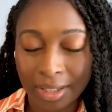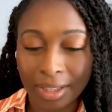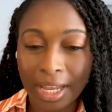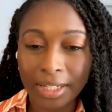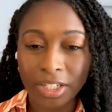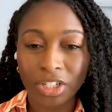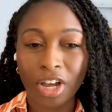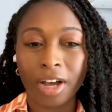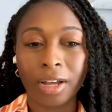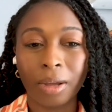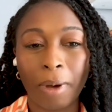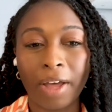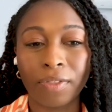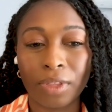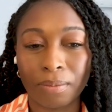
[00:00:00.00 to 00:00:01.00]
Let's talk
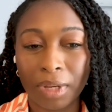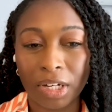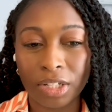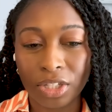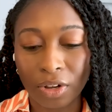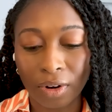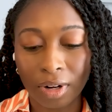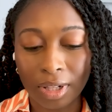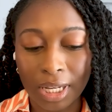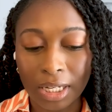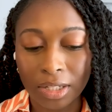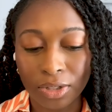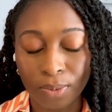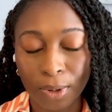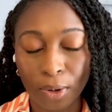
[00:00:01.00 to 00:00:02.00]
about the Minnesota
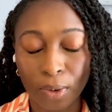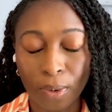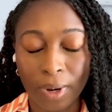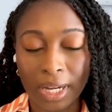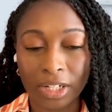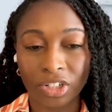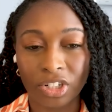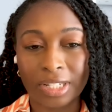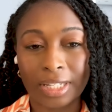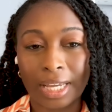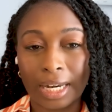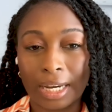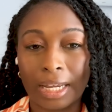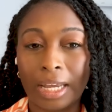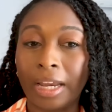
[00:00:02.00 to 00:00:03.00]
Lynx real quick, just
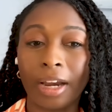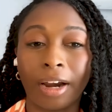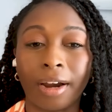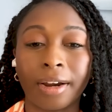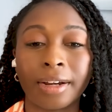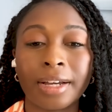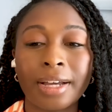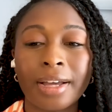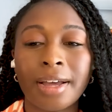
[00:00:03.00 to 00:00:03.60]
getting here.